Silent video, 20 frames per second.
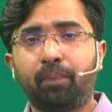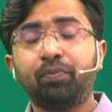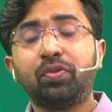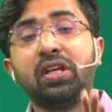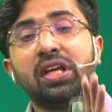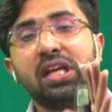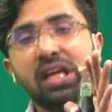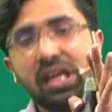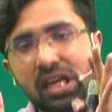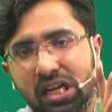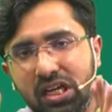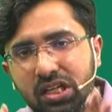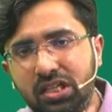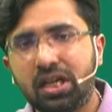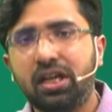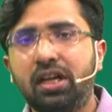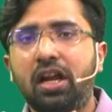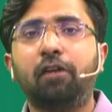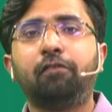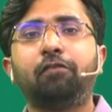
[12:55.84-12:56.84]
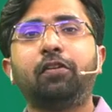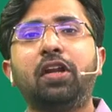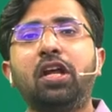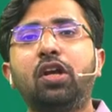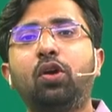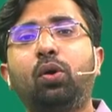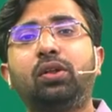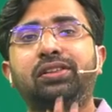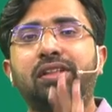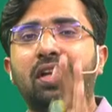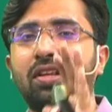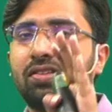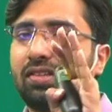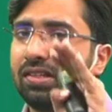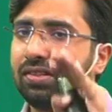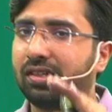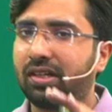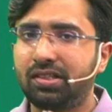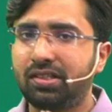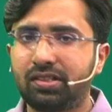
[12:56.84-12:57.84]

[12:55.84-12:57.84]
Each and every question is discussed in